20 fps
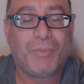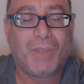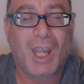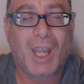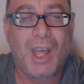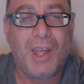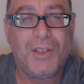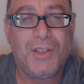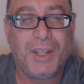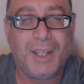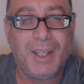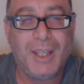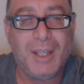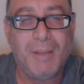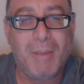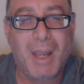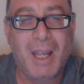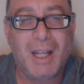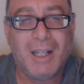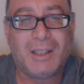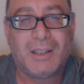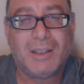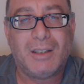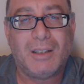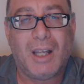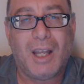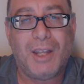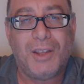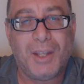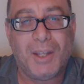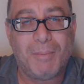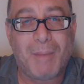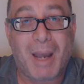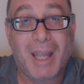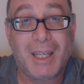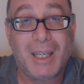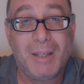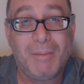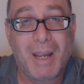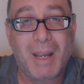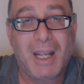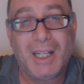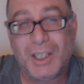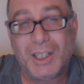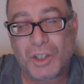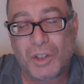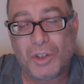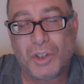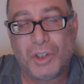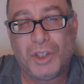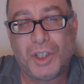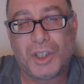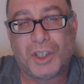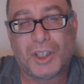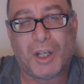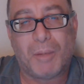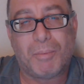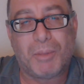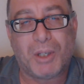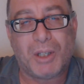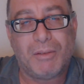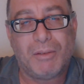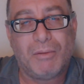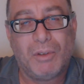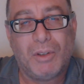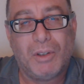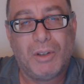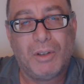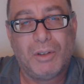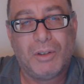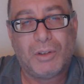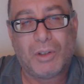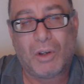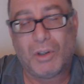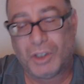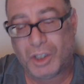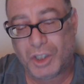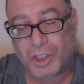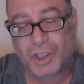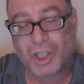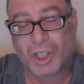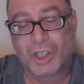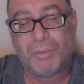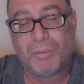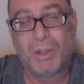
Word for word: and the emails and my email is in the description, so it is just